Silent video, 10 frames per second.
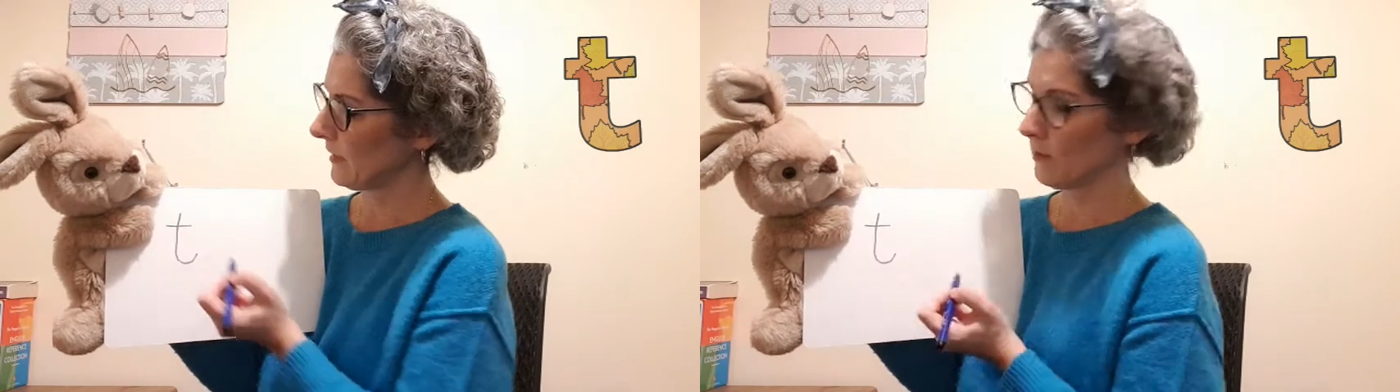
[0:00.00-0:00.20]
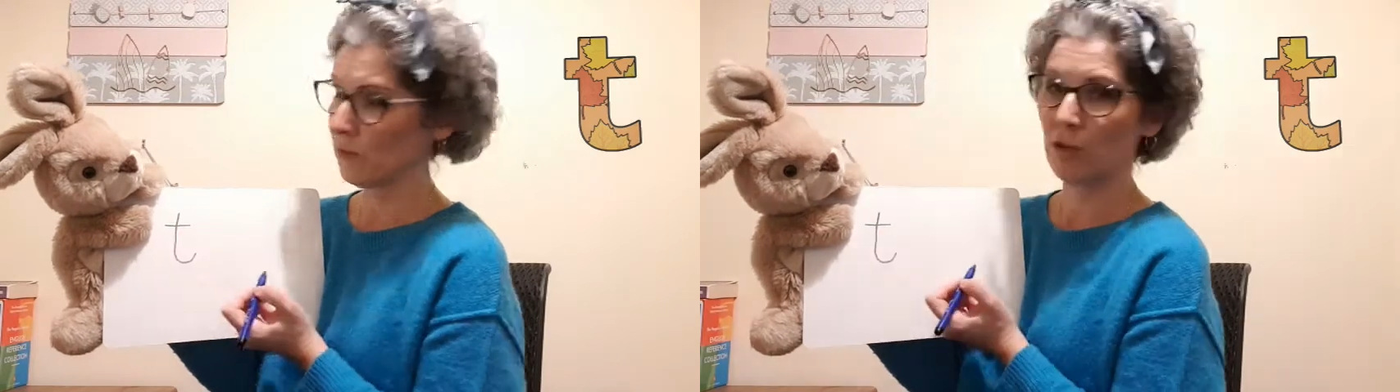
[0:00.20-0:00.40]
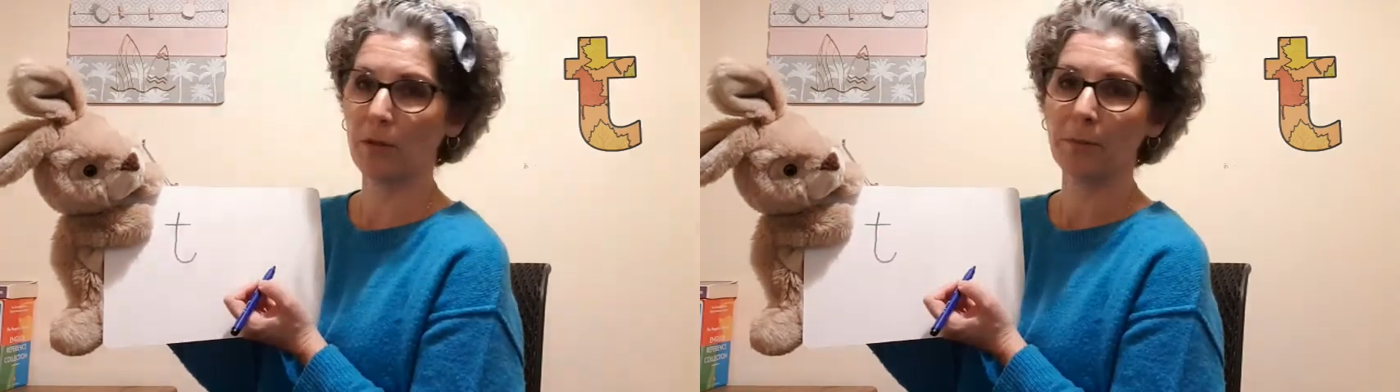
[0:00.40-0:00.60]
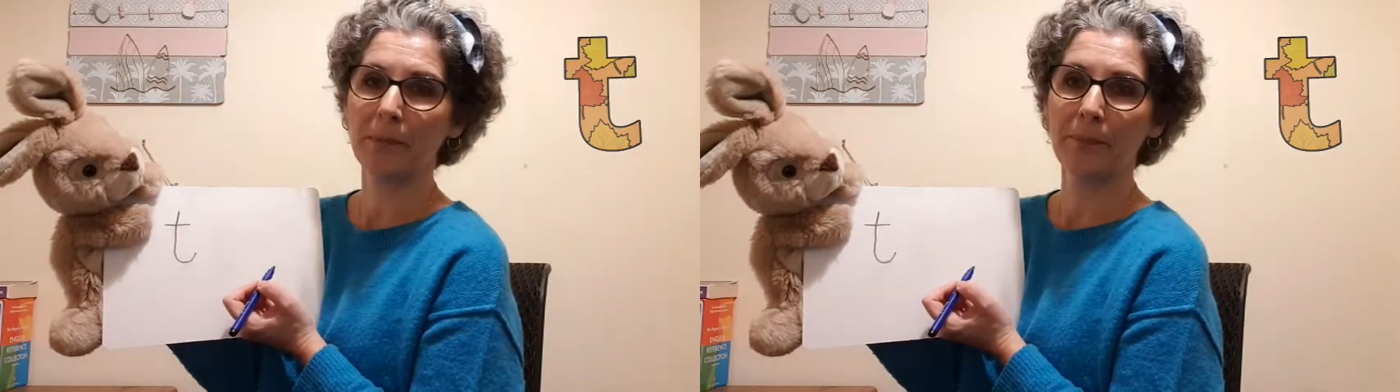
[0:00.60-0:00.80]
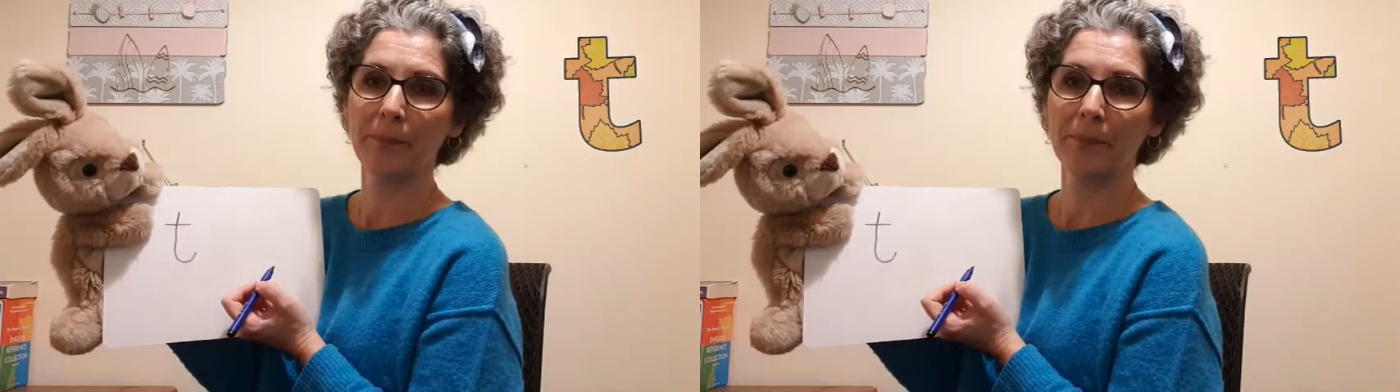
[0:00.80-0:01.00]
the top.
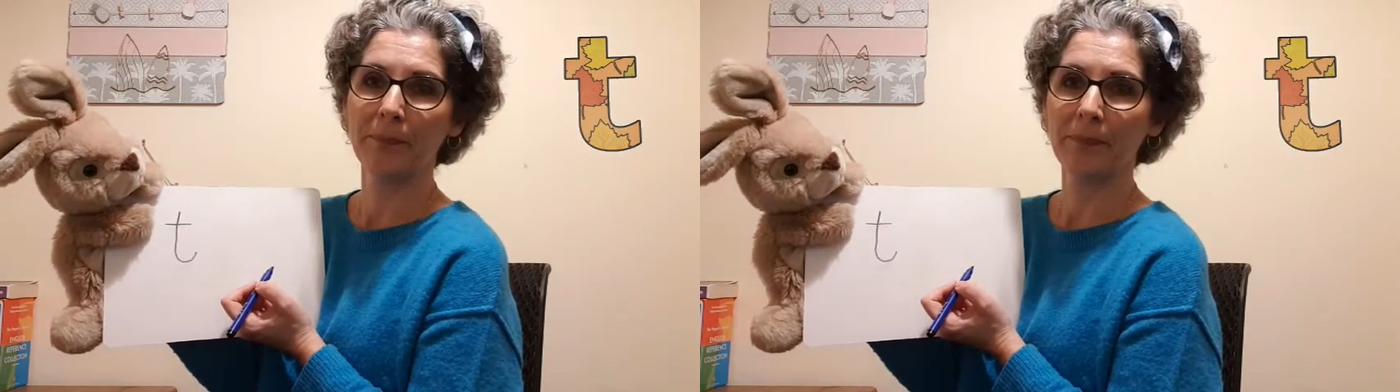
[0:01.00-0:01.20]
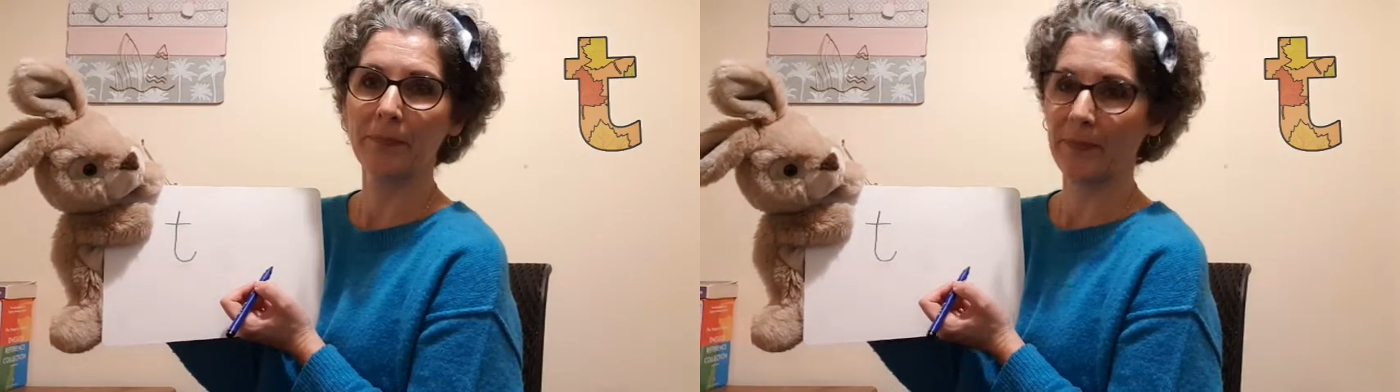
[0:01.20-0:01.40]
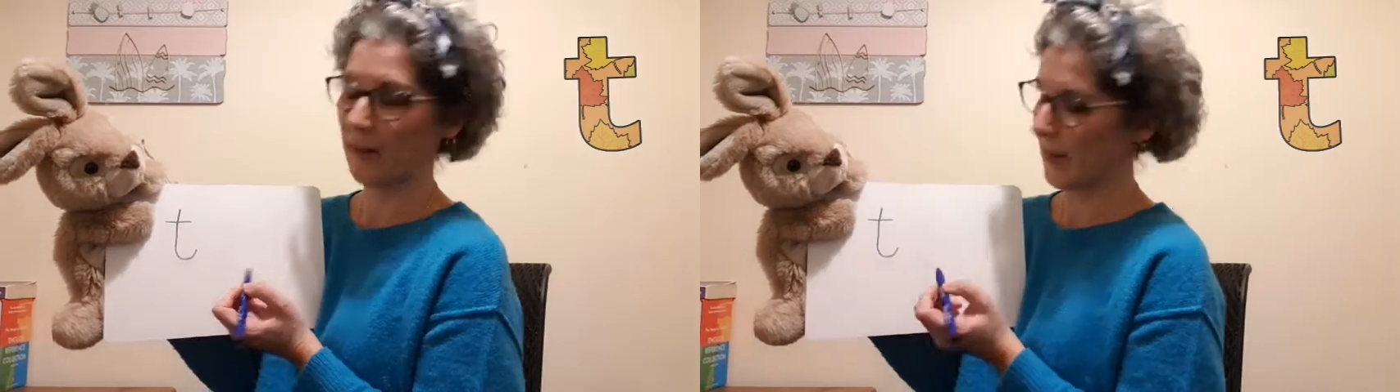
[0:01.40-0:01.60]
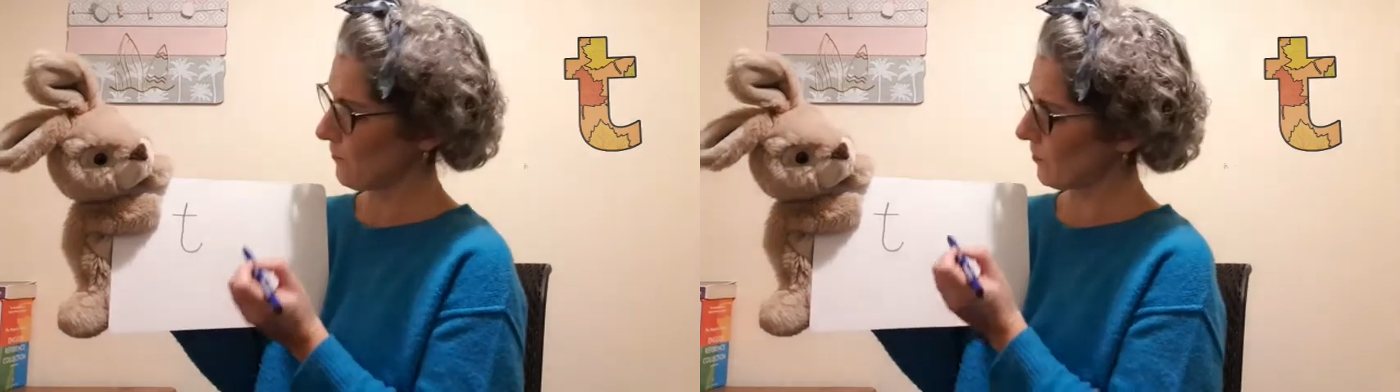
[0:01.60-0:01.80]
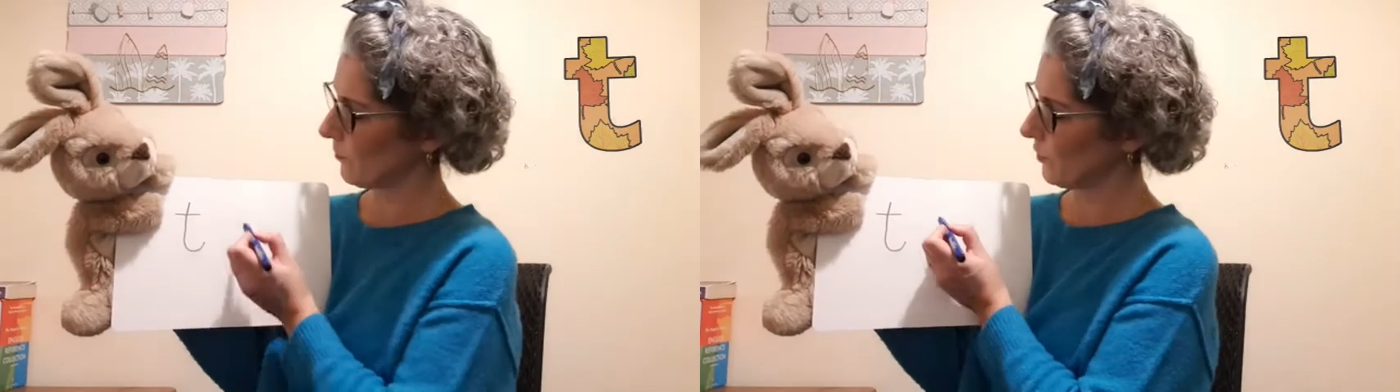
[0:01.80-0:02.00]
Okay,
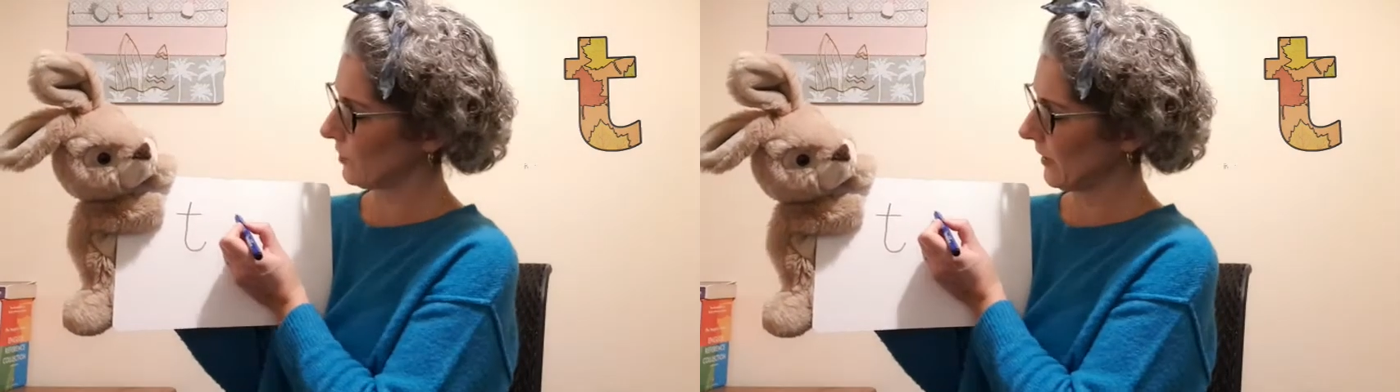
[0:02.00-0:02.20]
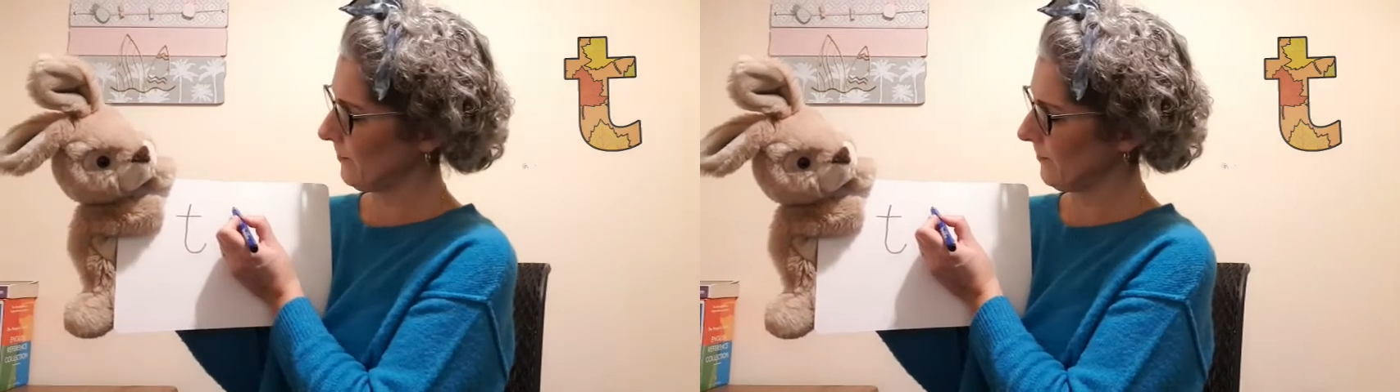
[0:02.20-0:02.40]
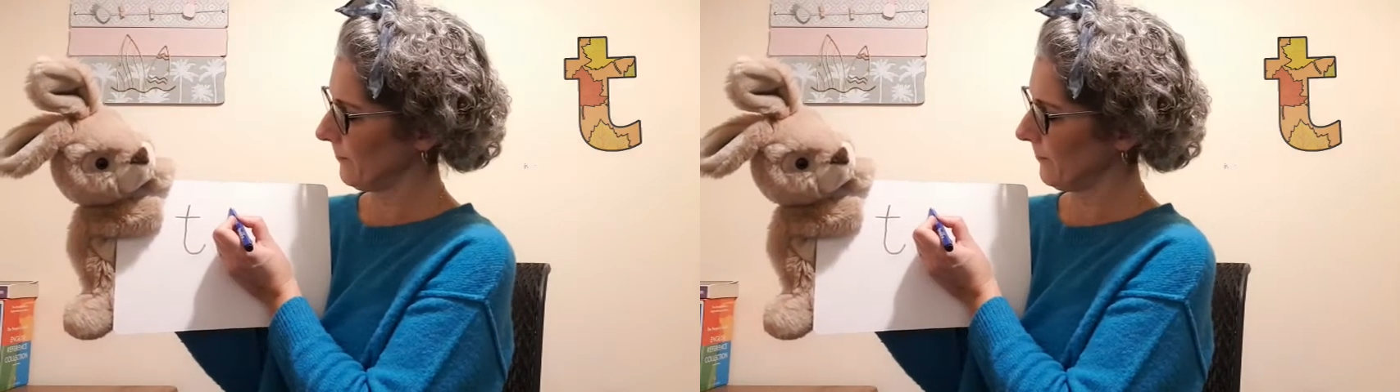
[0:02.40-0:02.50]
one more time.